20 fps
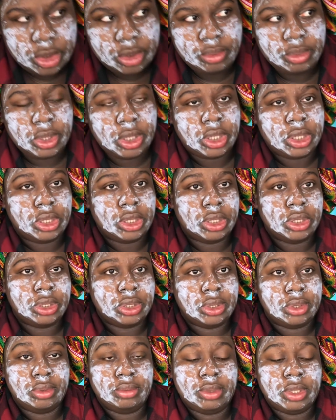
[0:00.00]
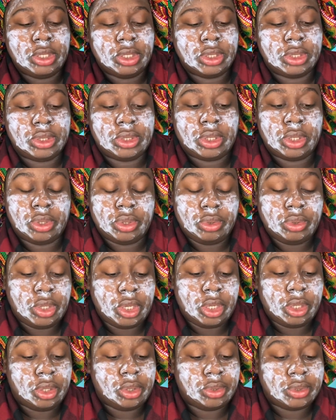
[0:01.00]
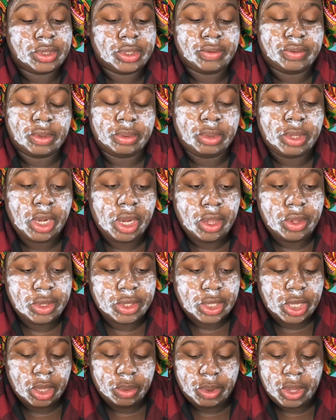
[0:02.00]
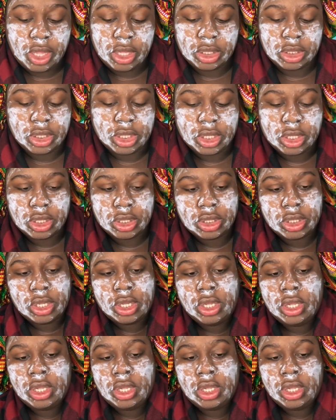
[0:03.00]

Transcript: But I did zoom in, so who knows? If I'm close, I apologize.